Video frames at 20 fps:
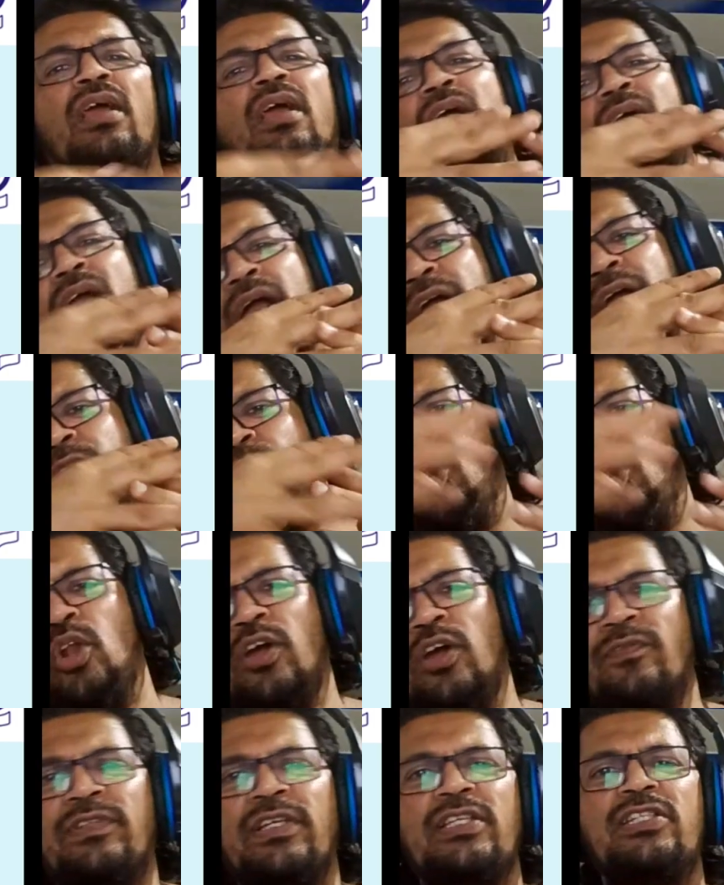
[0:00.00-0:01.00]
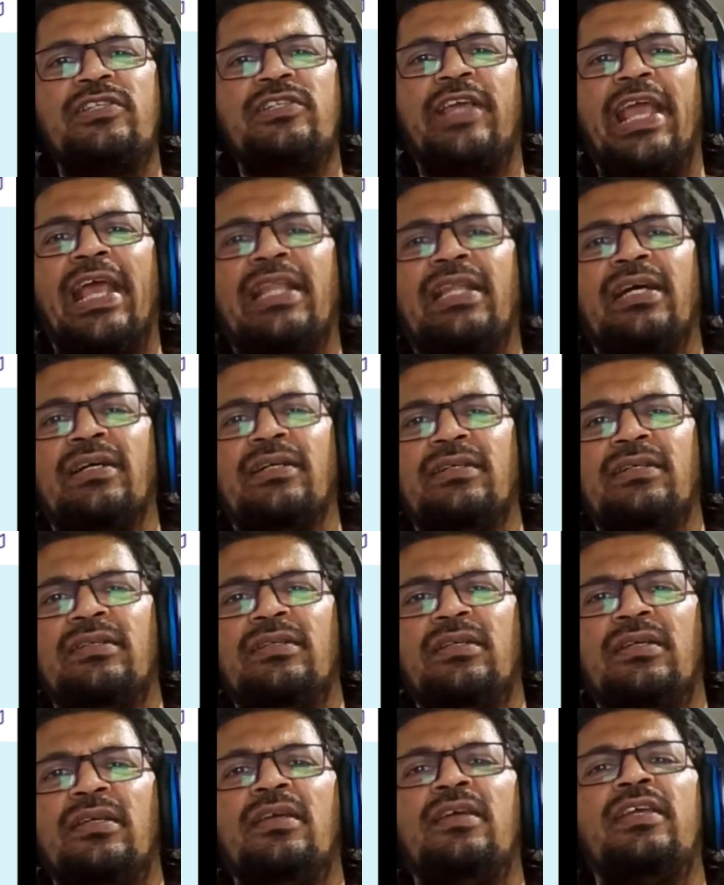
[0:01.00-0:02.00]
and all of this together
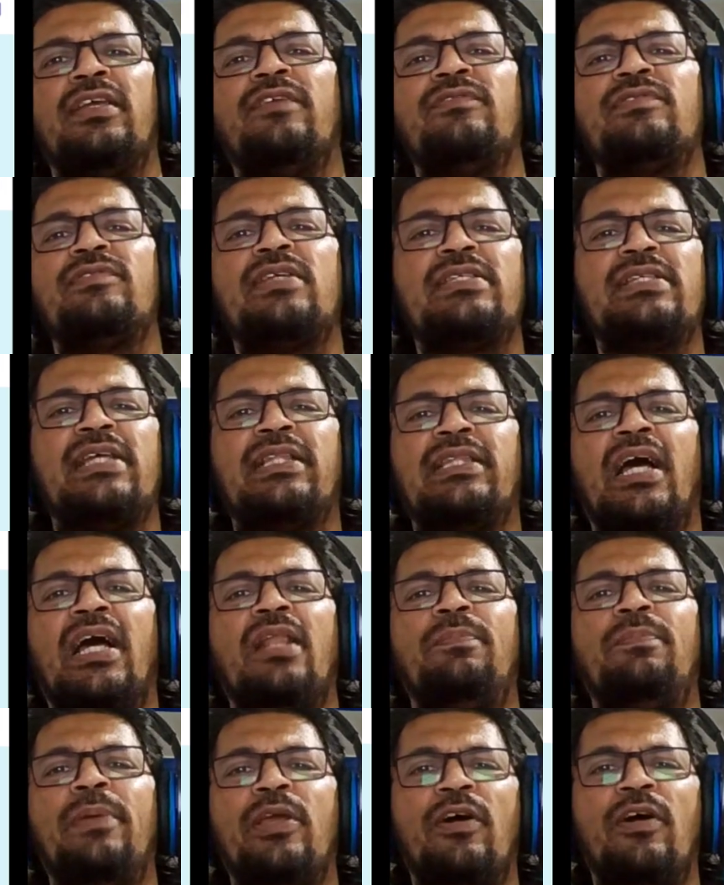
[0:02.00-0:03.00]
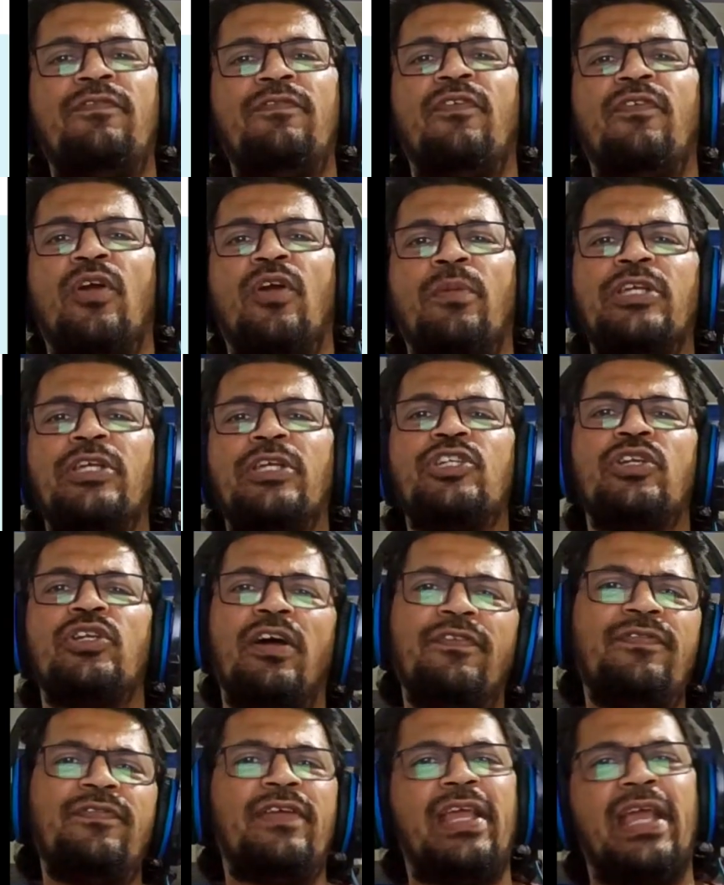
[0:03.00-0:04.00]
gives us enthalpy of formation
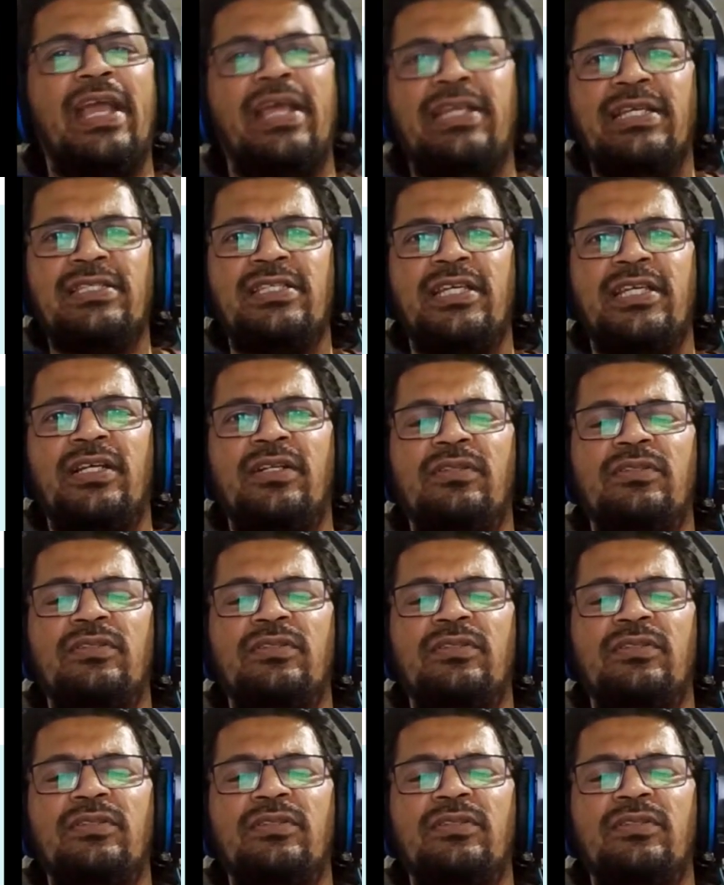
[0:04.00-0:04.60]
of NaCl.